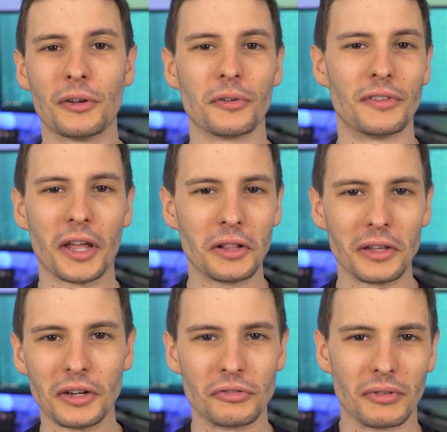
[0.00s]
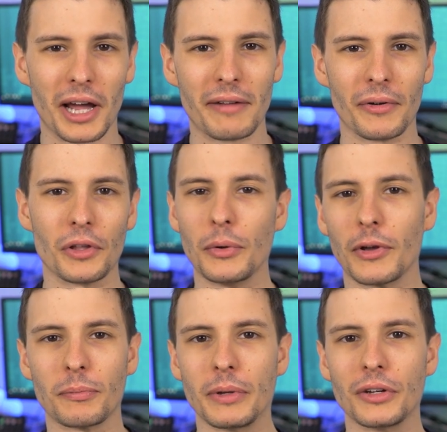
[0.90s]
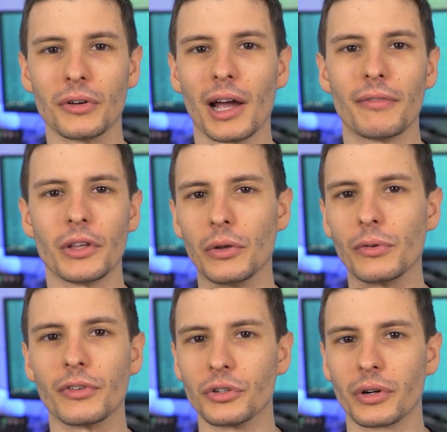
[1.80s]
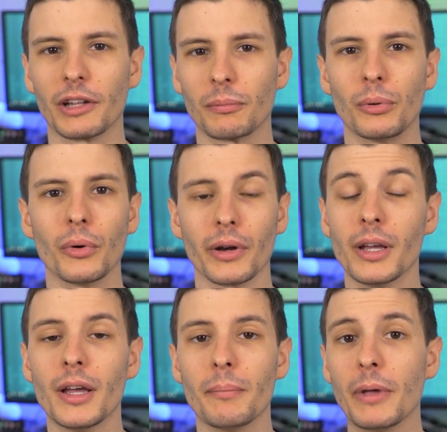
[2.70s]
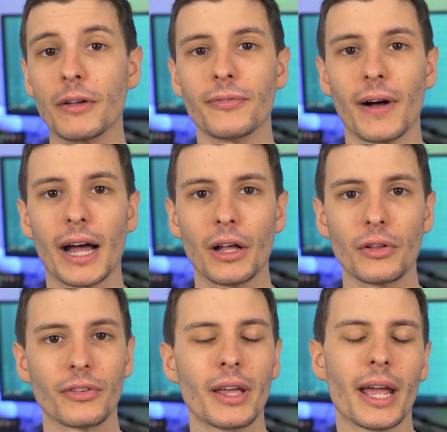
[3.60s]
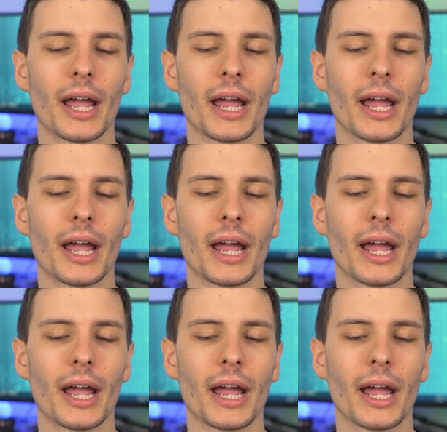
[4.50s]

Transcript: your daily driver USB drive that you use to transport big files,